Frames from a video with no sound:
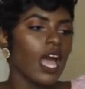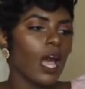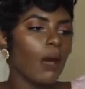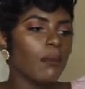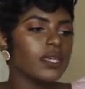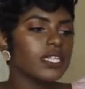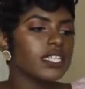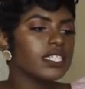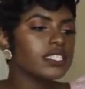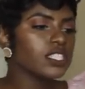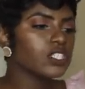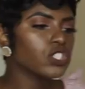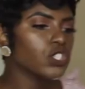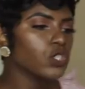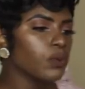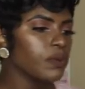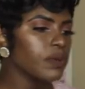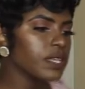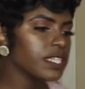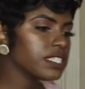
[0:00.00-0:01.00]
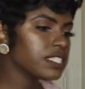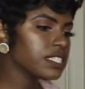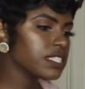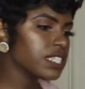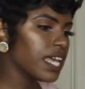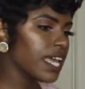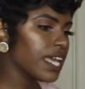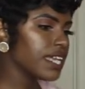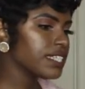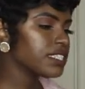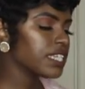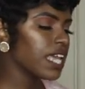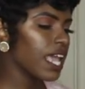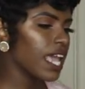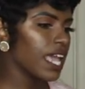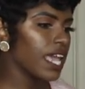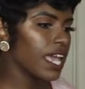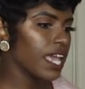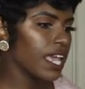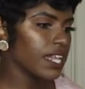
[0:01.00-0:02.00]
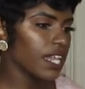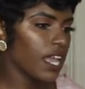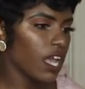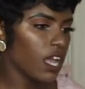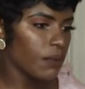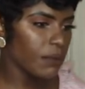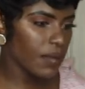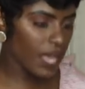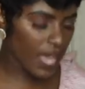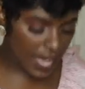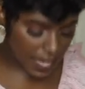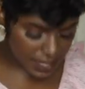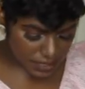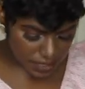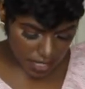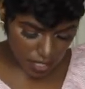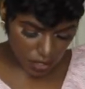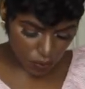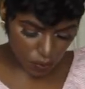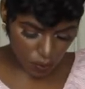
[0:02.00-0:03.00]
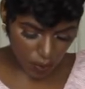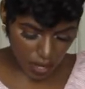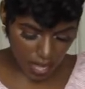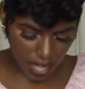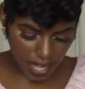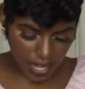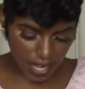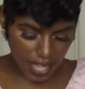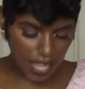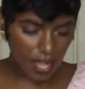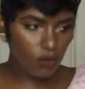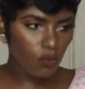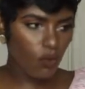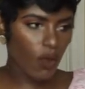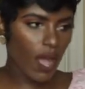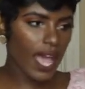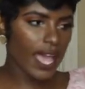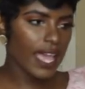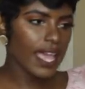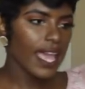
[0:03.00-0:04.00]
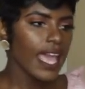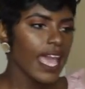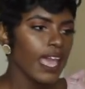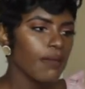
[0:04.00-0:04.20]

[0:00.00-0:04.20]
um it is a two-piece set and um it has like red and white